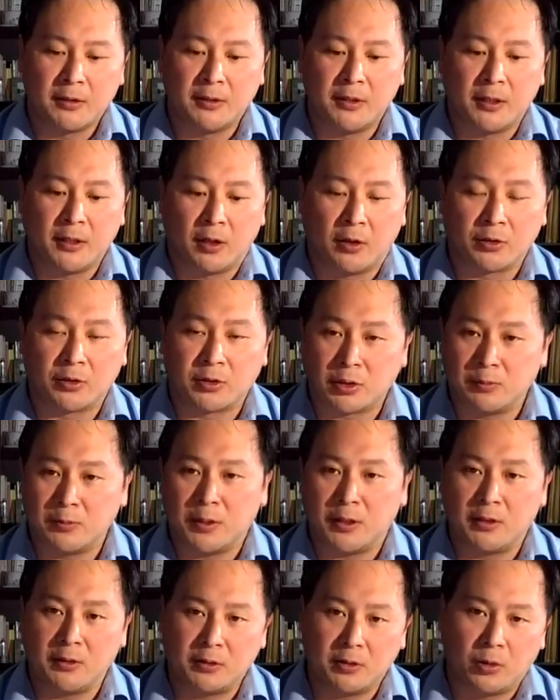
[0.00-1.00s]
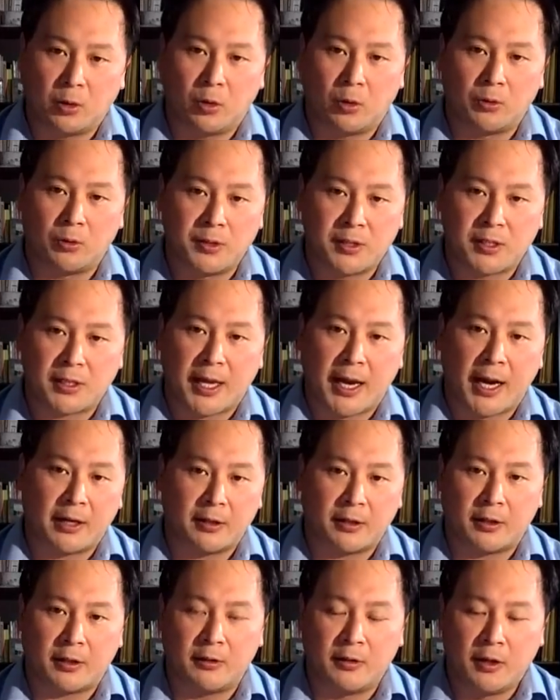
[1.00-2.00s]
the ultimate gold
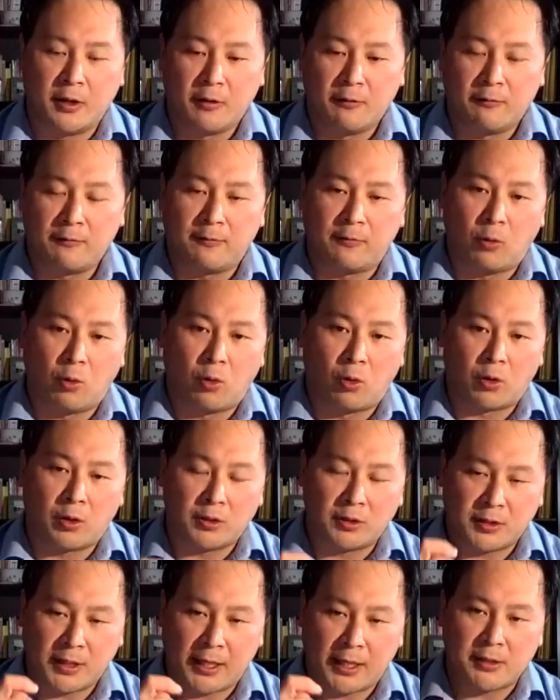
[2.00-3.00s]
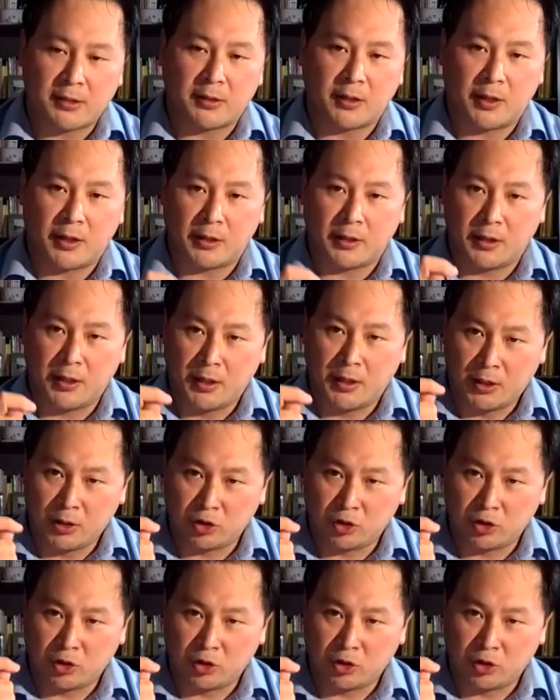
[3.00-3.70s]
standard for testing,